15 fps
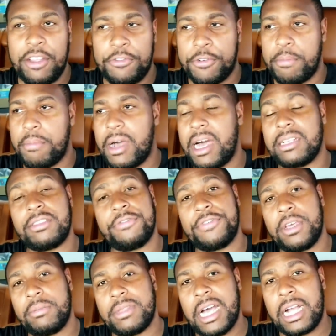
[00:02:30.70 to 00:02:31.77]
from
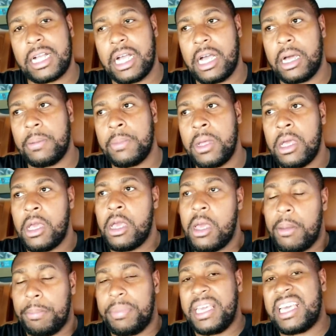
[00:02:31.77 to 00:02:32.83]
mod2fame.com.
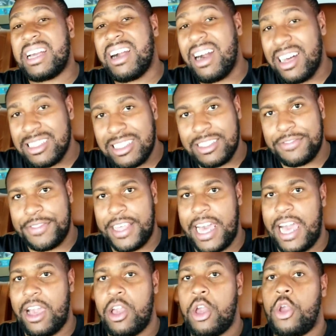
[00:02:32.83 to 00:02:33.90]
Because of
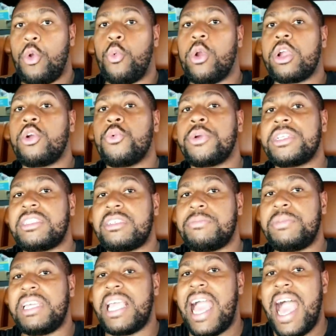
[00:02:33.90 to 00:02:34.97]
that, we're going to
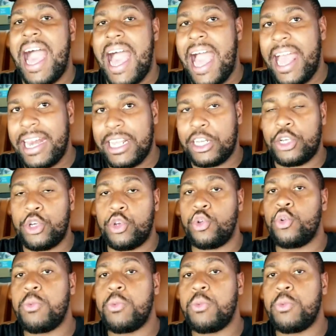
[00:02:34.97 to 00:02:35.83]
be adding new